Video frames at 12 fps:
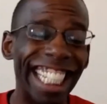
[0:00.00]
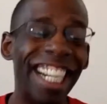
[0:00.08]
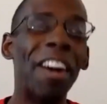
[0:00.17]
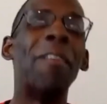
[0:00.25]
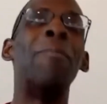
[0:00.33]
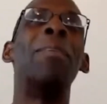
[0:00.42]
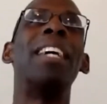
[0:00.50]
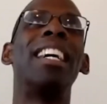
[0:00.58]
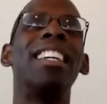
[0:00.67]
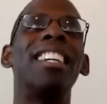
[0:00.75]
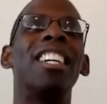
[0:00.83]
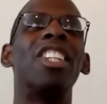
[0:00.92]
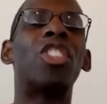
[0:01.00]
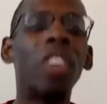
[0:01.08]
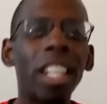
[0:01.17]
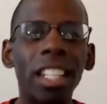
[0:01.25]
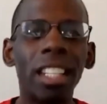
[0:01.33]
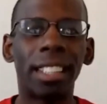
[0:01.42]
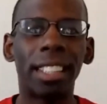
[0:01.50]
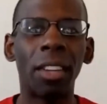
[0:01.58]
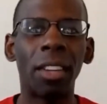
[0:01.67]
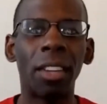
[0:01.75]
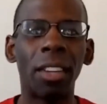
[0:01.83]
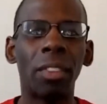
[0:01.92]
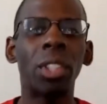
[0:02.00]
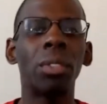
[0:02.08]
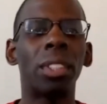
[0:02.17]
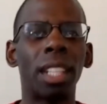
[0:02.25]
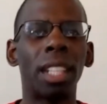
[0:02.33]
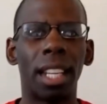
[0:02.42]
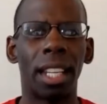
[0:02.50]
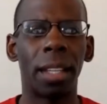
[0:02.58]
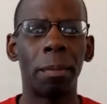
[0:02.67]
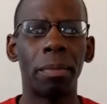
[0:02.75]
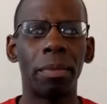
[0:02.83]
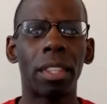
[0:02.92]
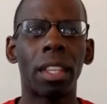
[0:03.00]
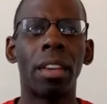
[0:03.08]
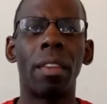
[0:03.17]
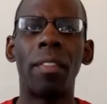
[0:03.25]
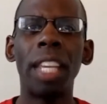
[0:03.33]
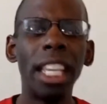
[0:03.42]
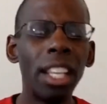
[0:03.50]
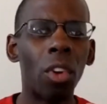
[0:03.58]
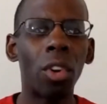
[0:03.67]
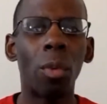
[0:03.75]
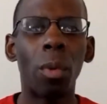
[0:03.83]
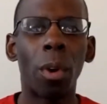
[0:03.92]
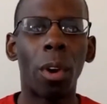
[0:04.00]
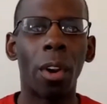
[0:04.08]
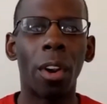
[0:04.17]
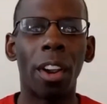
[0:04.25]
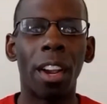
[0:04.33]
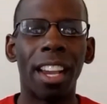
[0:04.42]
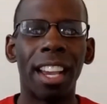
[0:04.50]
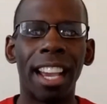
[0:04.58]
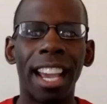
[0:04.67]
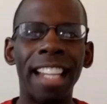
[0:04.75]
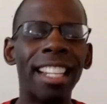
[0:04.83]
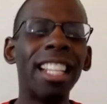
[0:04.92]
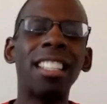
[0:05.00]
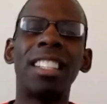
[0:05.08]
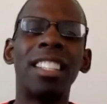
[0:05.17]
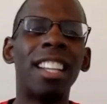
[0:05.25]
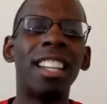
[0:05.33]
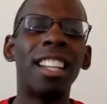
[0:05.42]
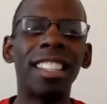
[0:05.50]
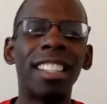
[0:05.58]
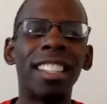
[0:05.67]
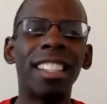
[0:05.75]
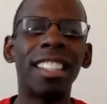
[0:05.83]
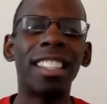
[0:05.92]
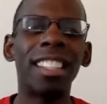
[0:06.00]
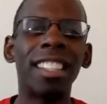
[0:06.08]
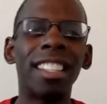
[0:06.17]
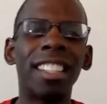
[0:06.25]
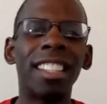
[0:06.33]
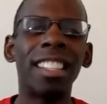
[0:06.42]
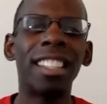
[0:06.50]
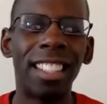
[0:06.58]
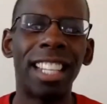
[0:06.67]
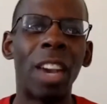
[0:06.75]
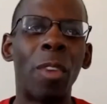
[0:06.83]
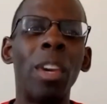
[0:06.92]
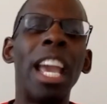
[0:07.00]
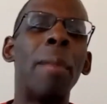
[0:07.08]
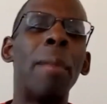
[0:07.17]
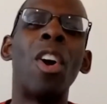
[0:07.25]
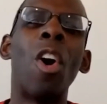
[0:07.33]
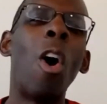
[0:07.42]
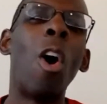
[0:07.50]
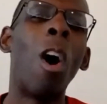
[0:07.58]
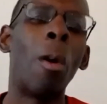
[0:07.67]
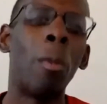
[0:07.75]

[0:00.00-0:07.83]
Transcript: But strengthen yourself through study. Feed on the word. And this is another thing, Sister Anissa, that we have been armed with